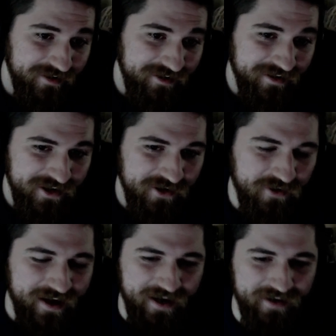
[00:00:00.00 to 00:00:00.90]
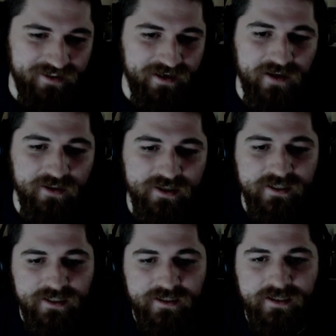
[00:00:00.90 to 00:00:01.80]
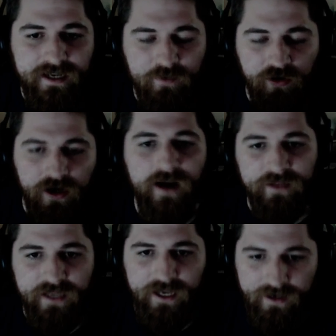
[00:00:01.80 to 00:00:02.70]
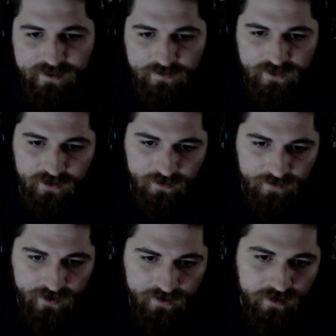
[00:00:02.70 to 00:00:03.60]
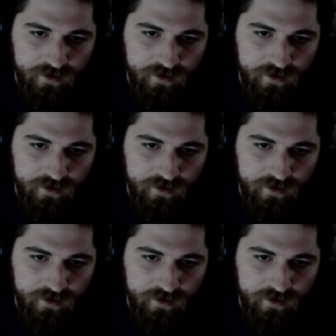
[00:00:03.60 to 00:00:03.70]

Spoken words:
That kind of thing. Now, this is getting more complicated as I'm talking about it,